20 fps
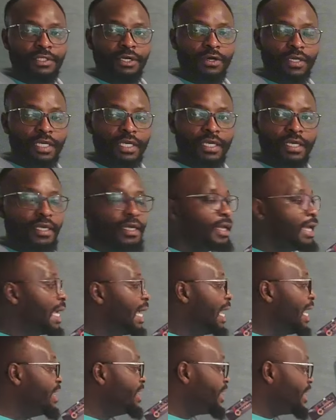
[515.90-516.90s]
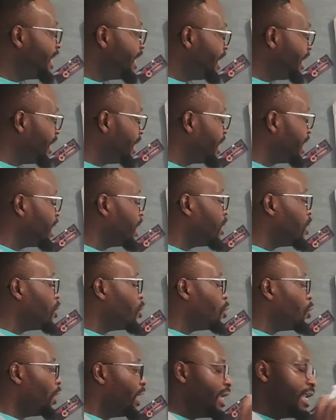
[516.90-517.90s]
Okay? And then
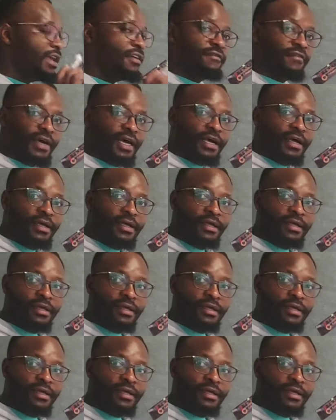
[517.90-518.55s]
whenever